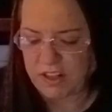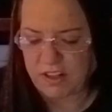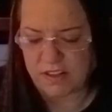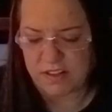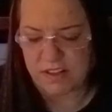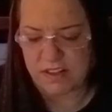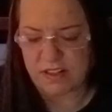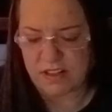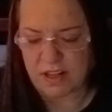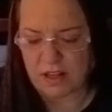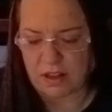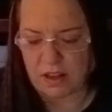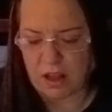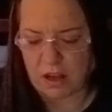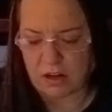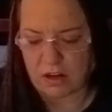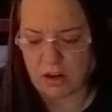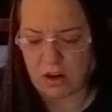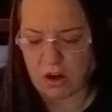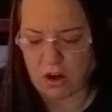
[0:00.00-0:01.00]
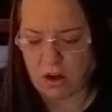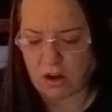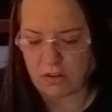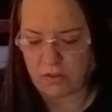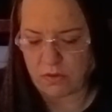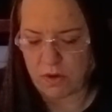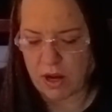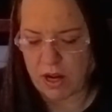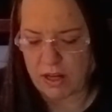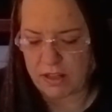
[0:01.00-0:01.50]
this is a luck card,
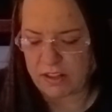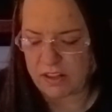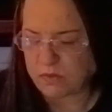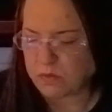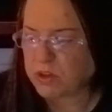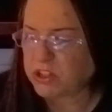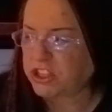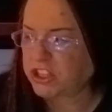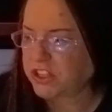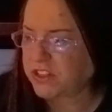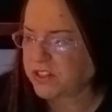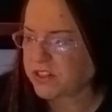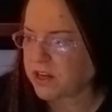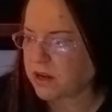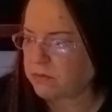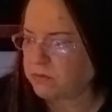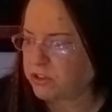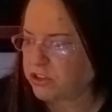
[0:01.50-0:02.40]
right? The wishes come